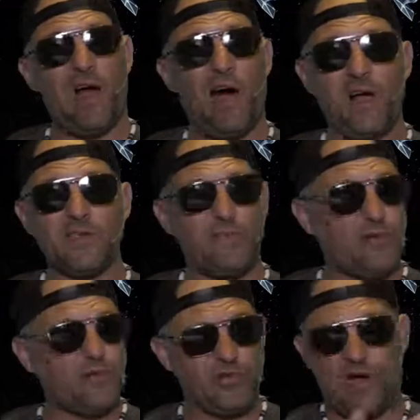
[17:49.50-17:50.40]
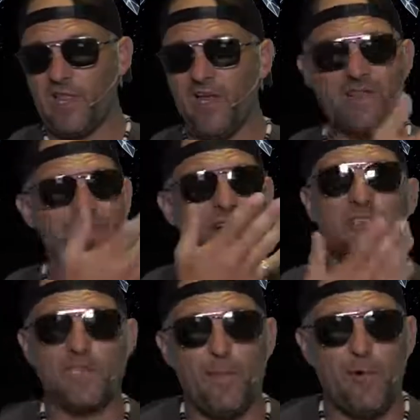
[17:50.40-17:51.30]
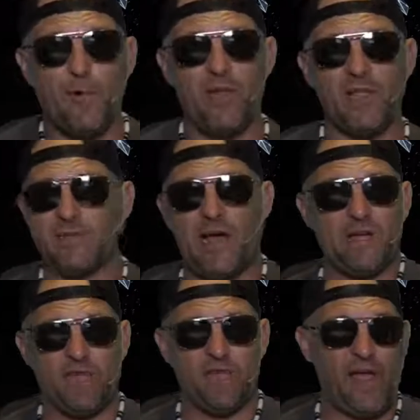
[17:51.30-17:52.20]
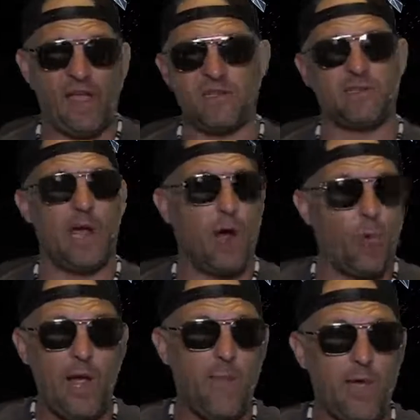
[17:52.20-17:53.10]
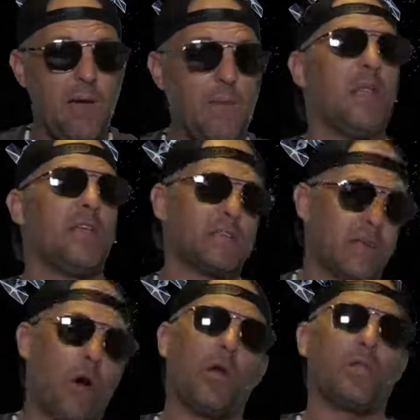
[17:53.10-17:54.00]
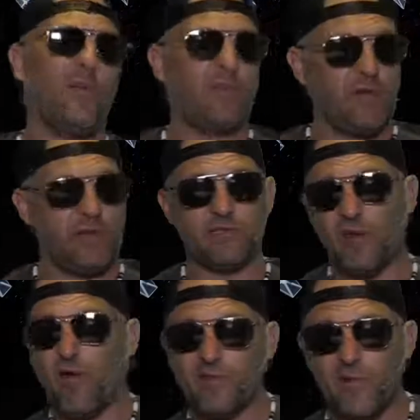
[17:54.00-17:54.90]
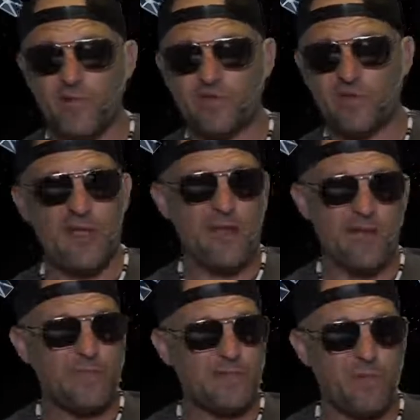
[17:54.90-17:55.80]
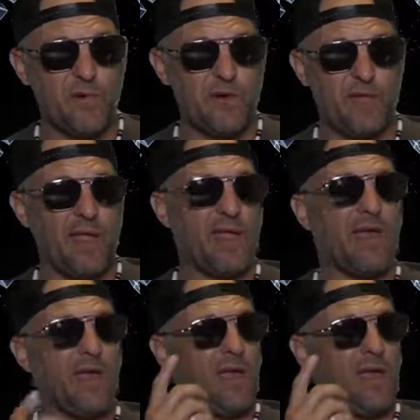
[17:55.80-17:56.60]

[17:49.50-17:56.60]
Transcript: Awesome poster. I love it. It's very simple. It's not in your face. It's not wham bam. You saw it in the movie theater. You saw this poster hanging up somewhere, and you're like,